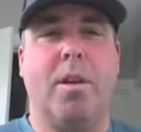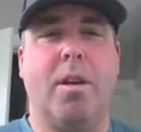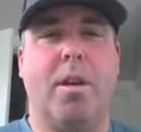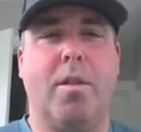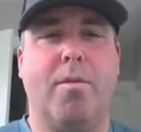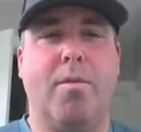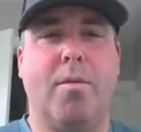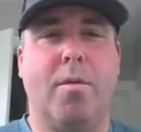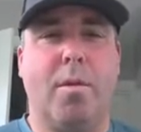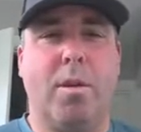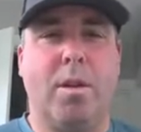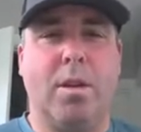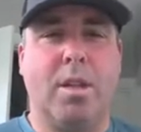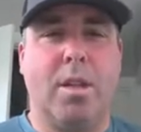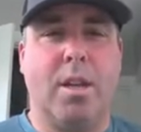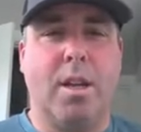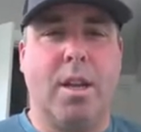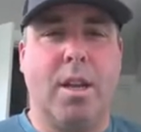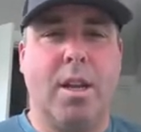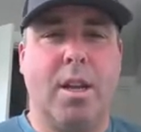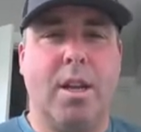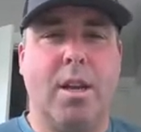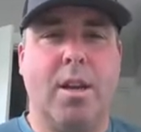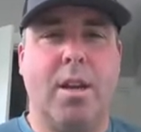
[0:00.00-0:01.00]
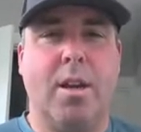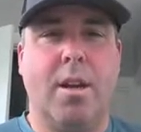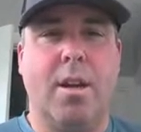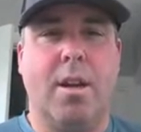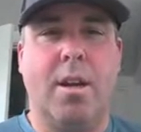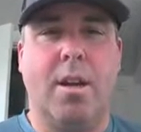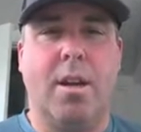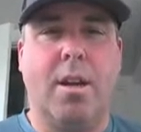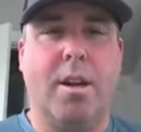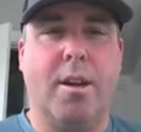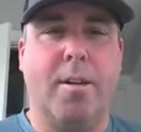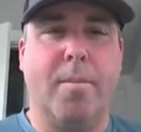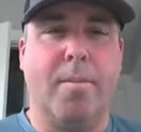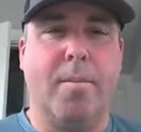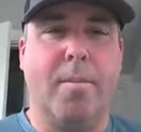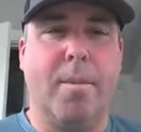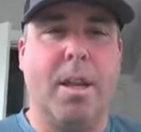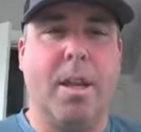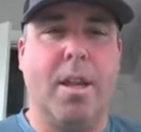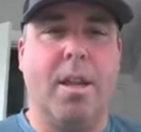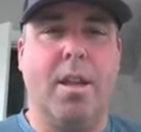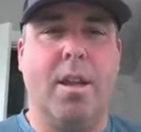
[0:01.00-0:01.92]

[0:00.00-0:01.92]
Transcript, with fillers: We are fortunate um,